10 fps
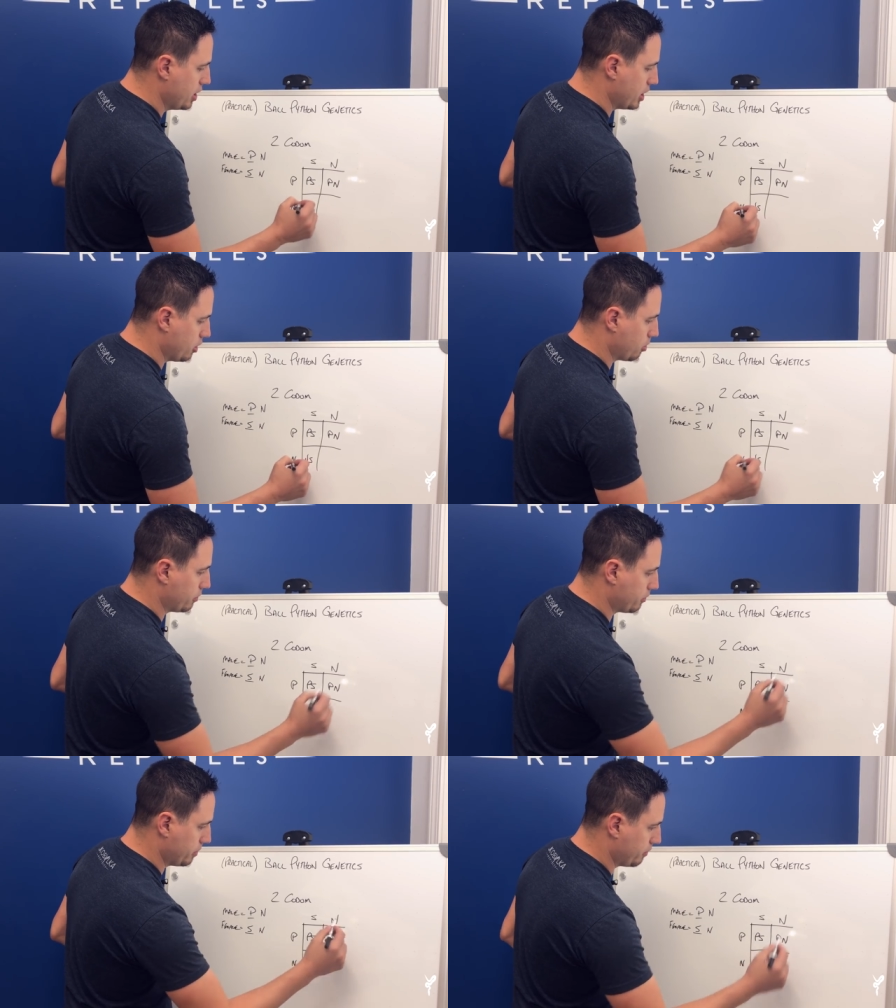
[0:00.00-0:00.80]
and normal
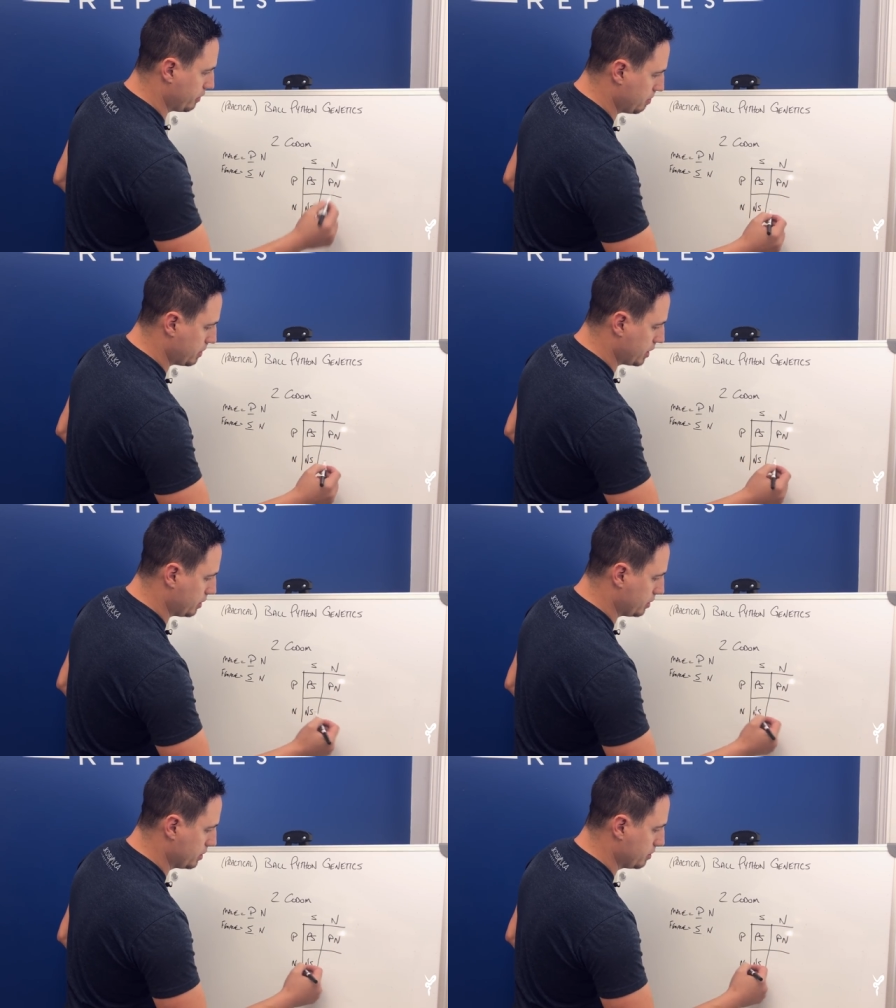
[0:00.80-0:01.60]
from the
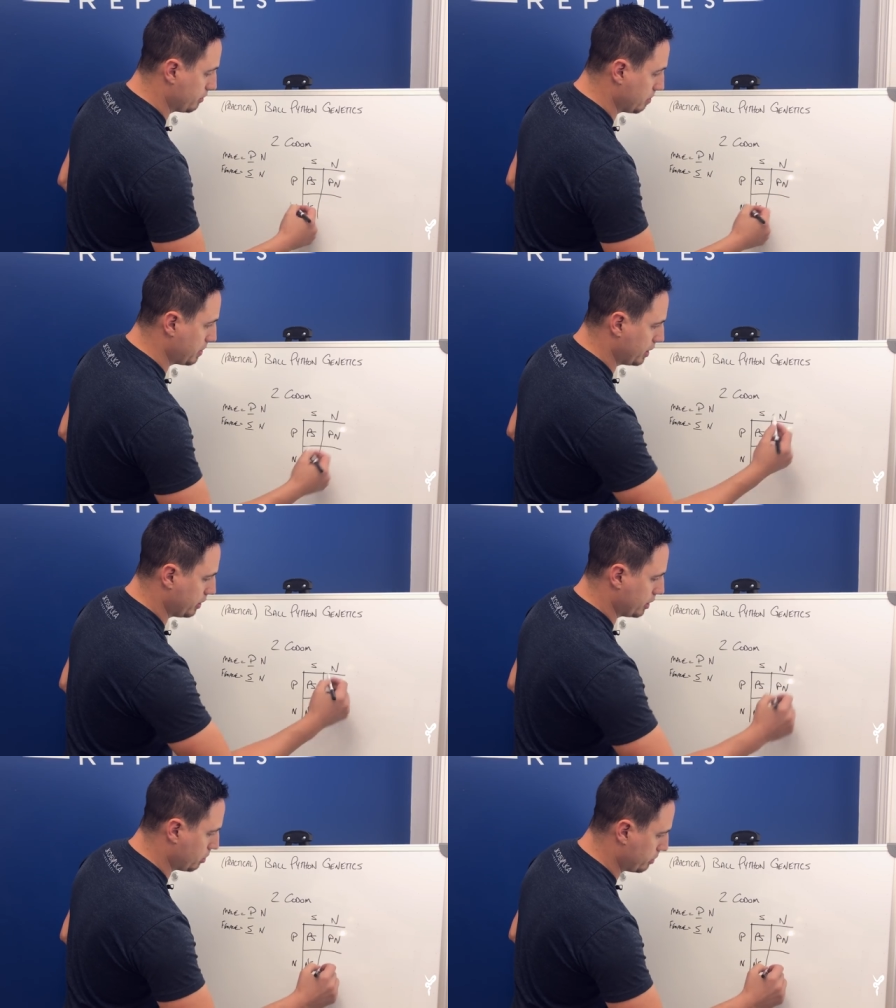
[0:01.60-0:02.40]
female, from the male
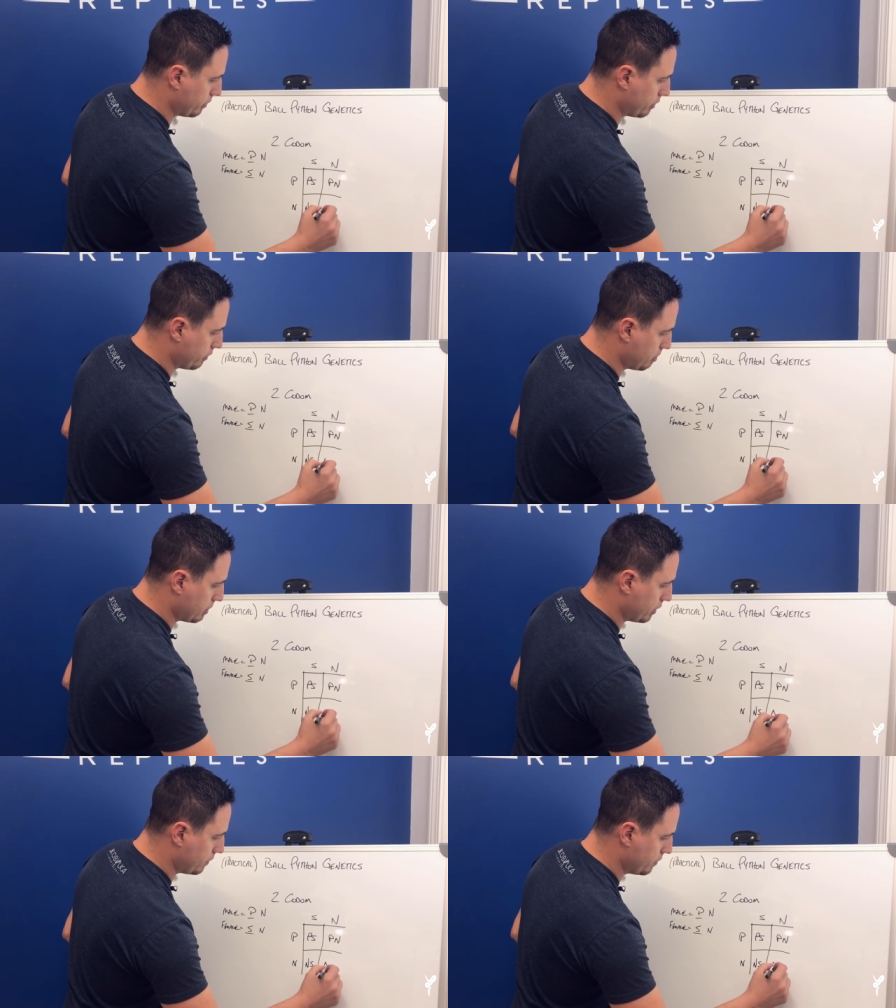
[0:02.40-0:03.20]
and normal from the
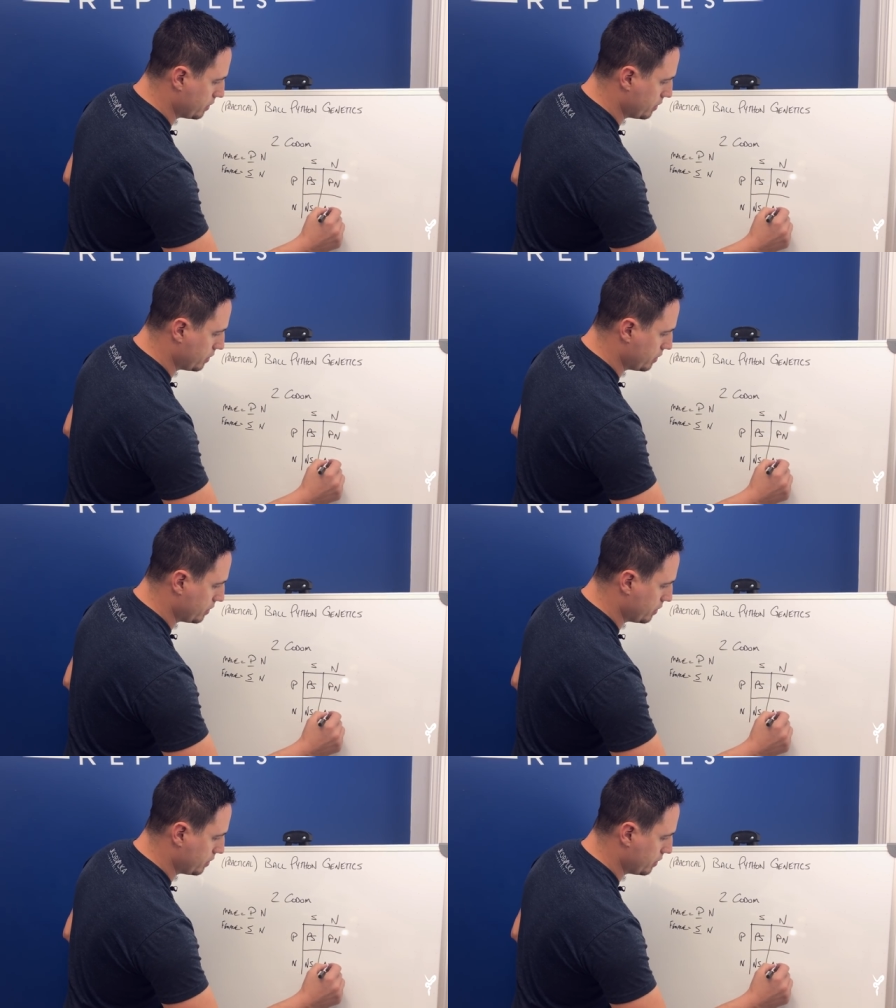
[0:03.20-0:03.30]
female.